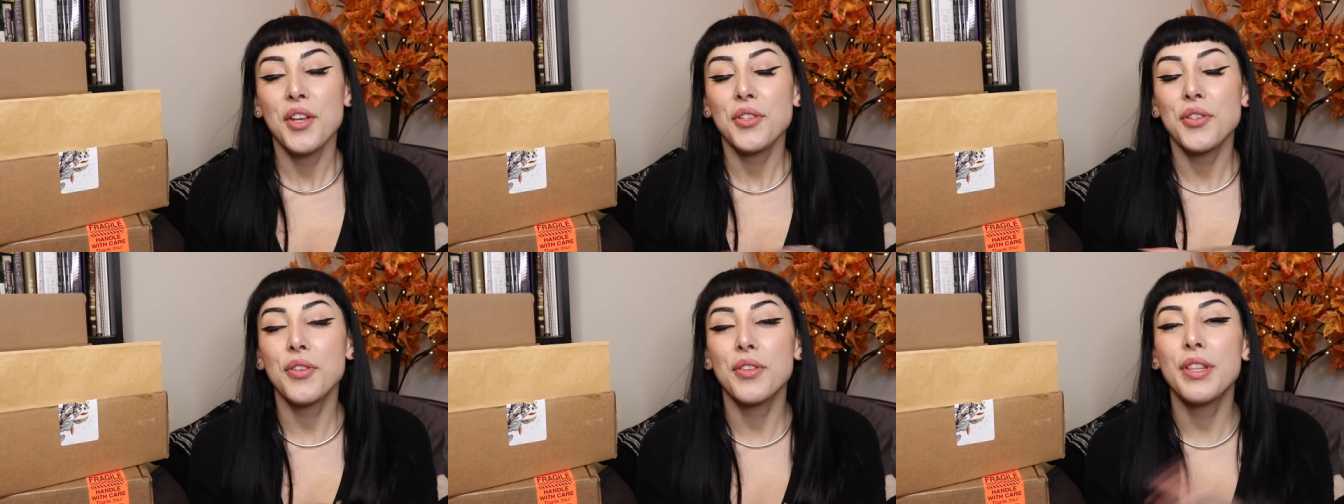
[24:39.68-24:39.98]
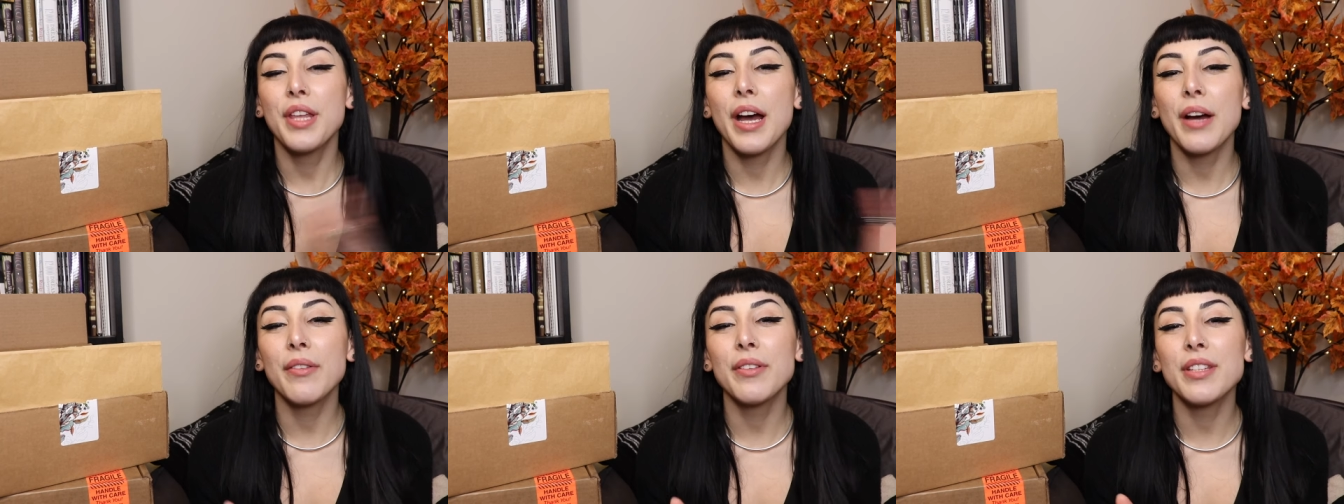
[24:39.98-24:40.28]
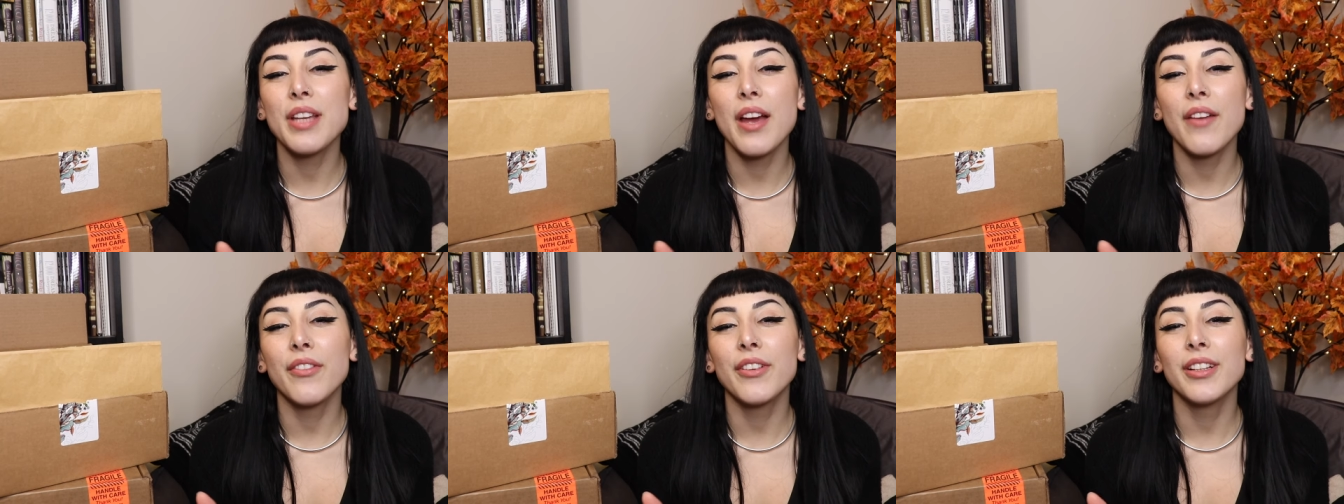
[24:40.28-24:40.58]
So that was
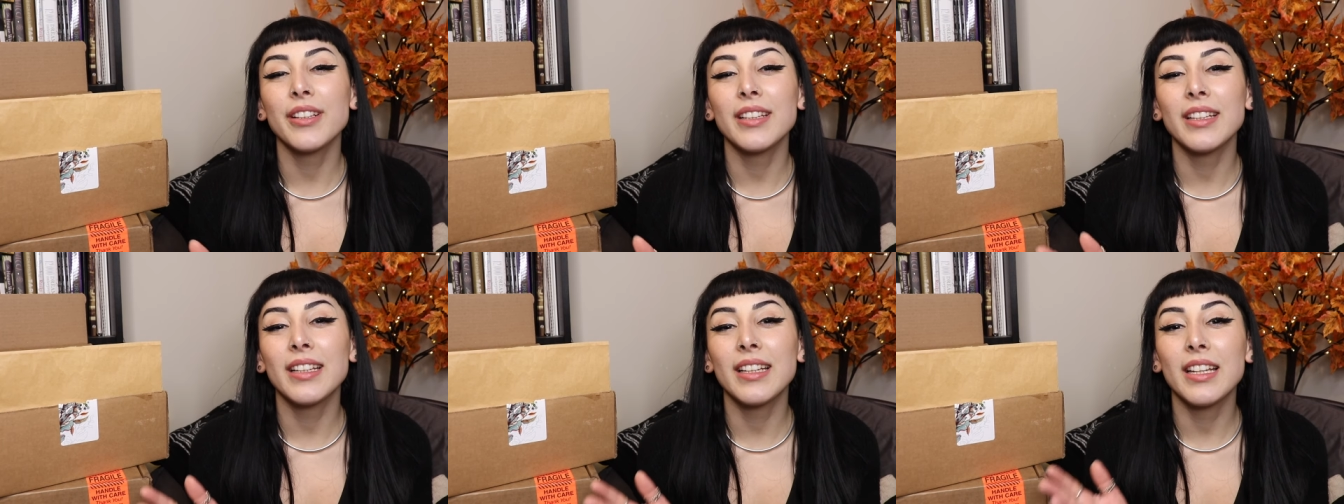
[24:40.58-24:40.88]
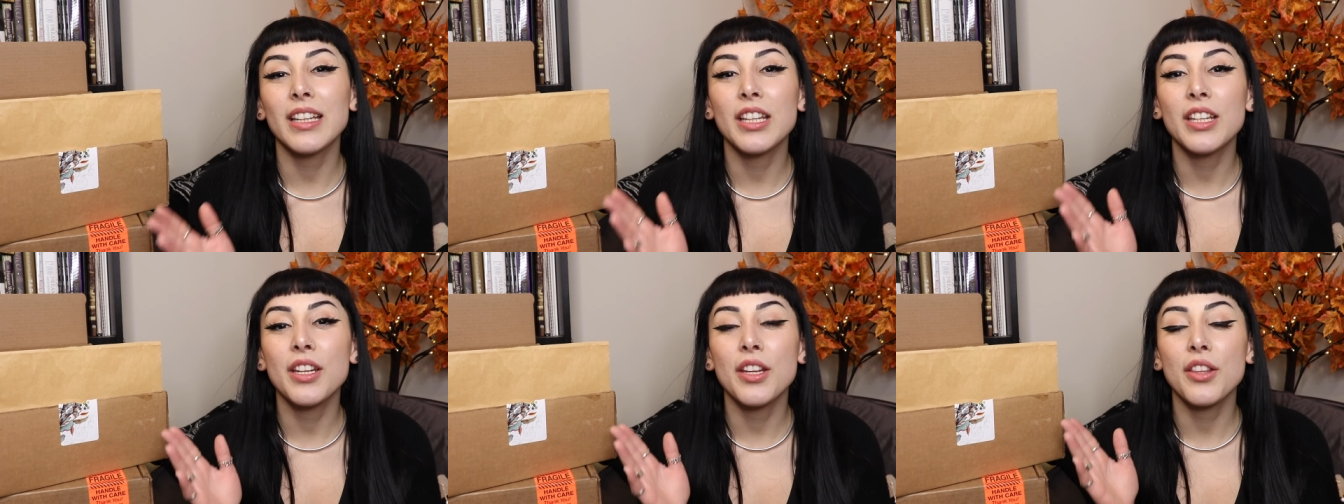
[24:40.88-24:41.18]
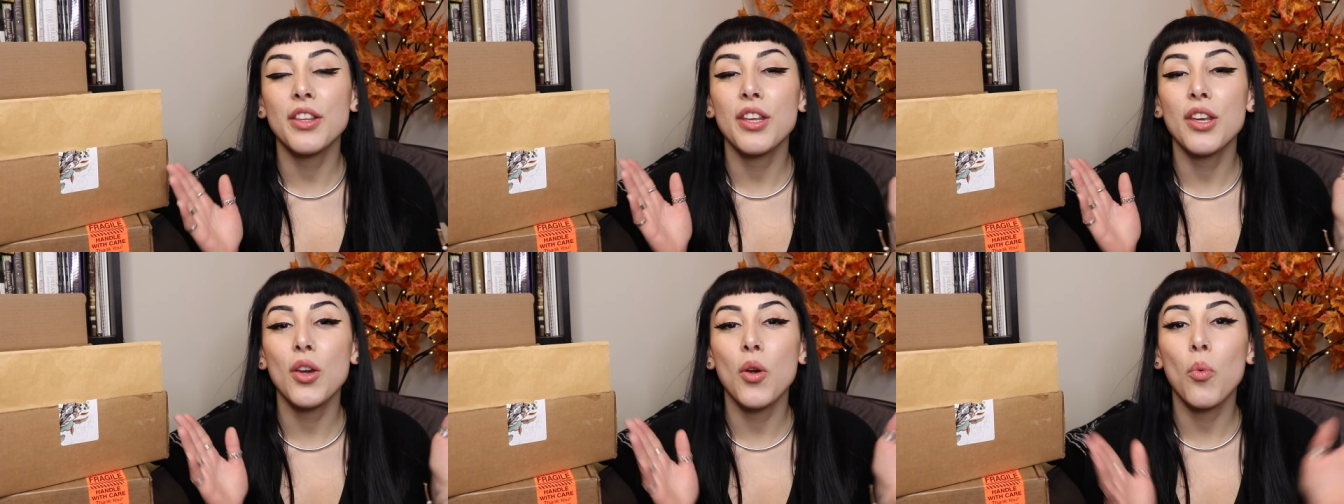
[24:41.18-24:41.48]
everything in
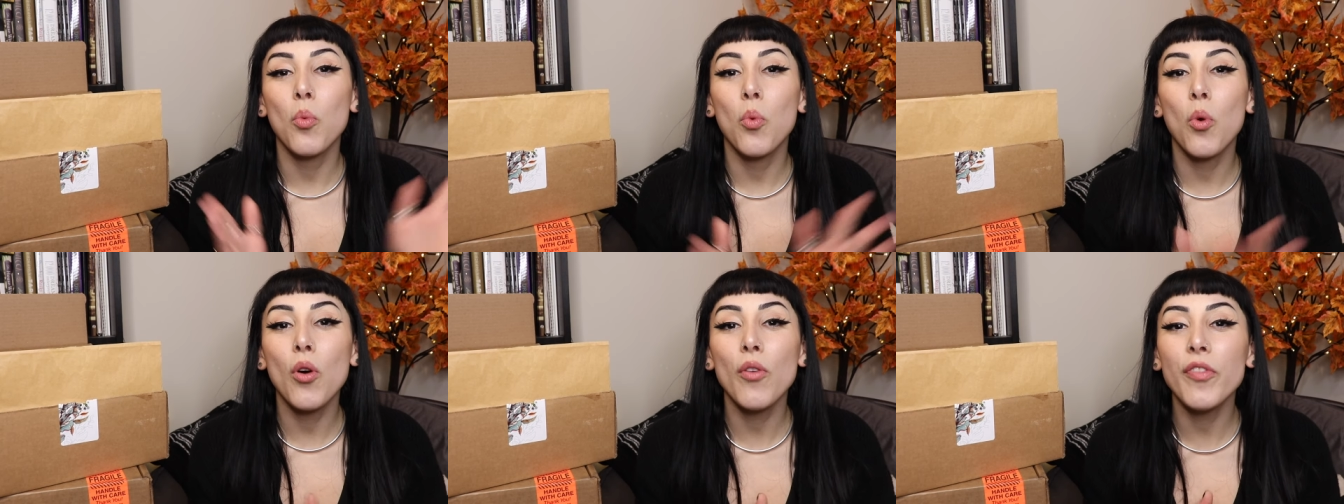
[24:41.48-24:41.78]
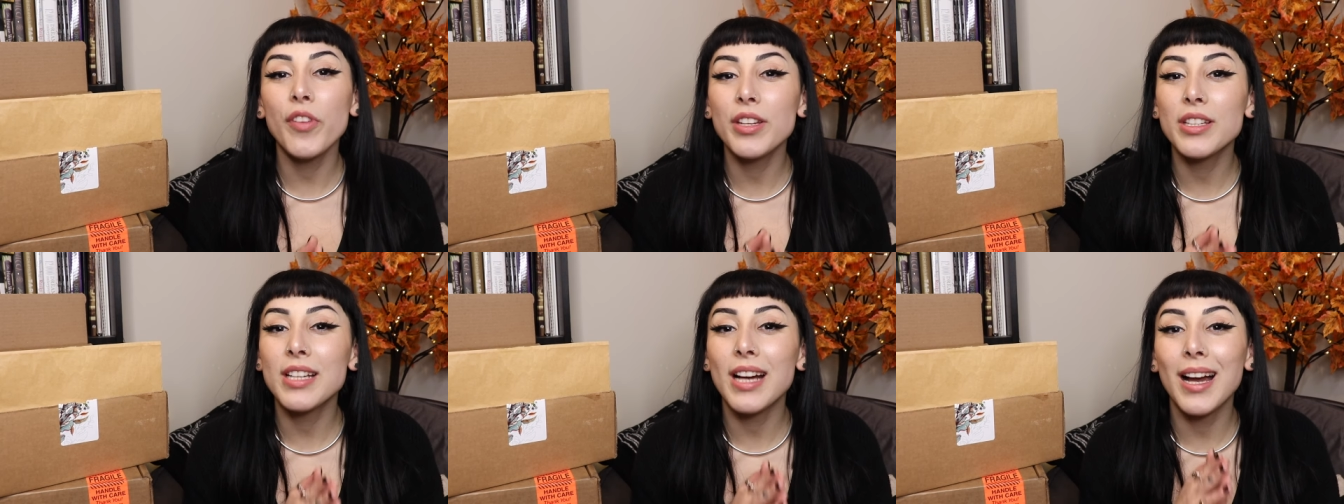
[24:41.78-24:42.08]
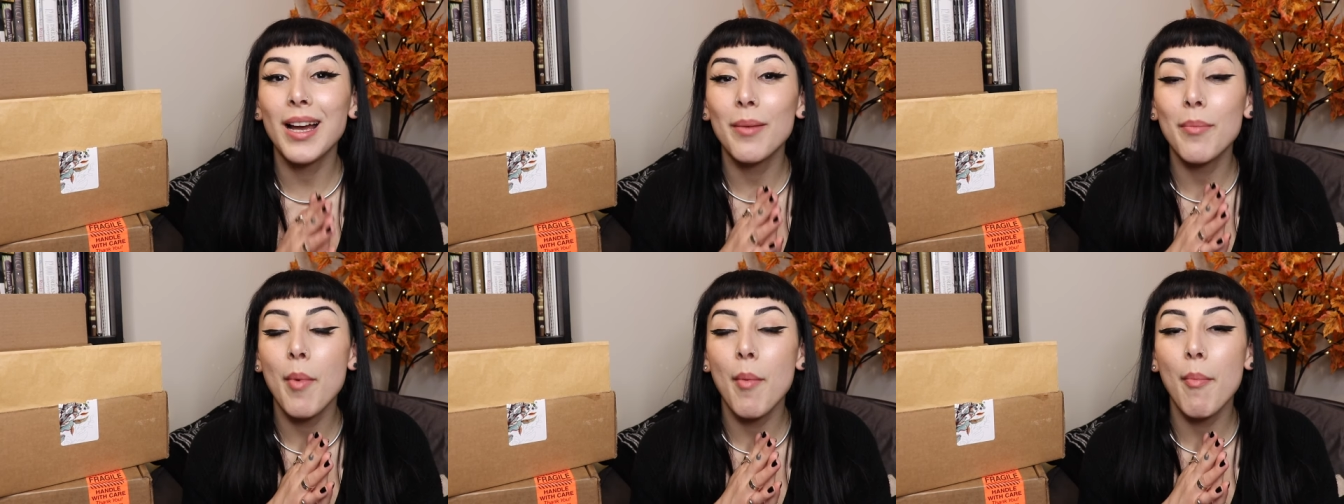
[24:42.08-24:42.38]
the Wolf and
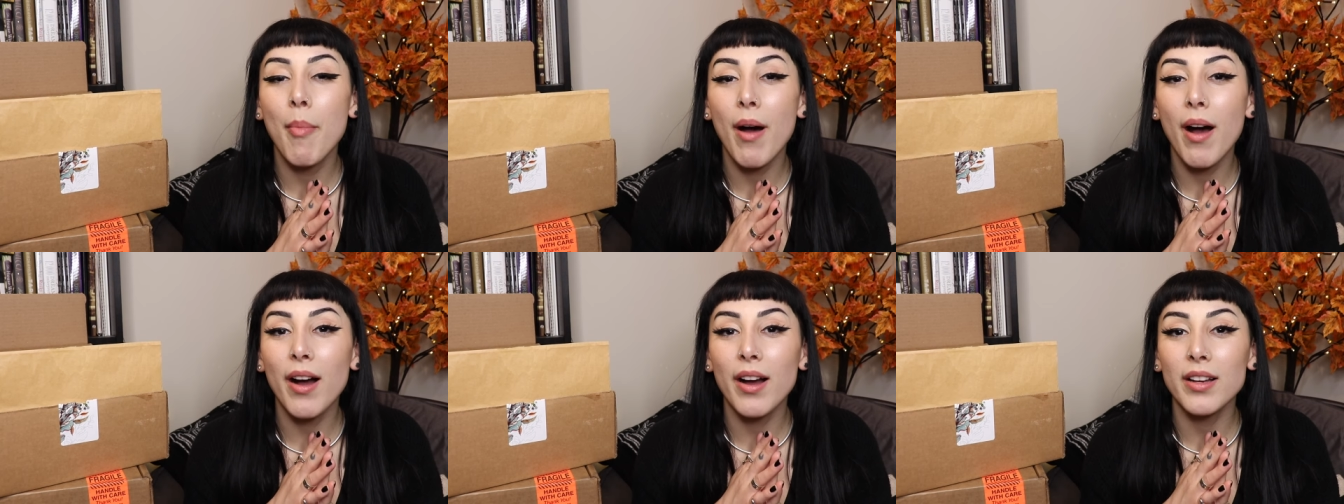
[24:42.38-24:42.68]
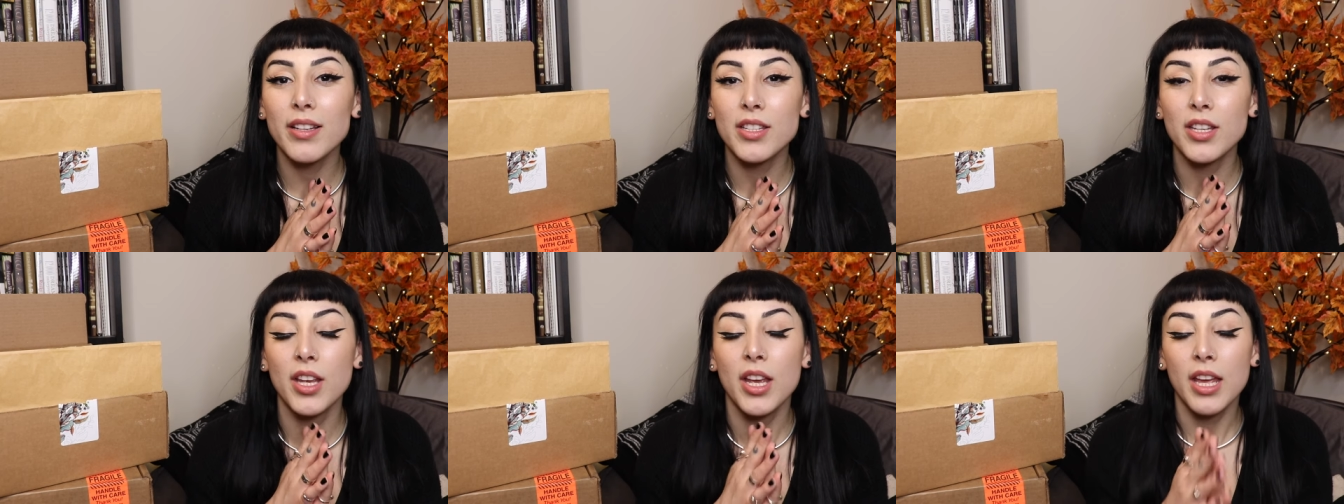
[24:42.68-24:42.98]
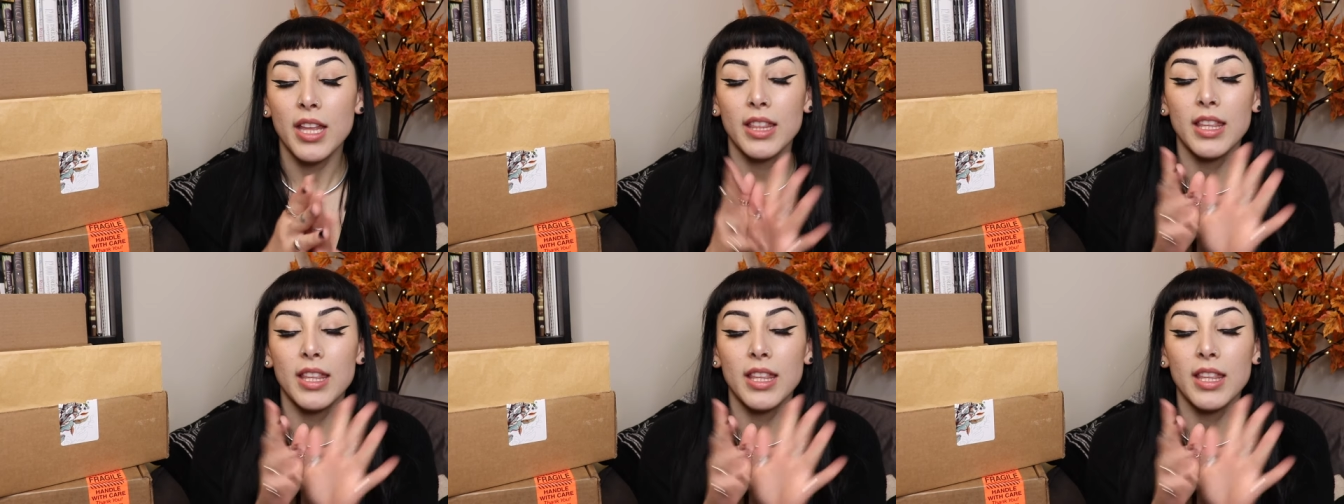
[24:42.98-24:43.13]
Thyme box,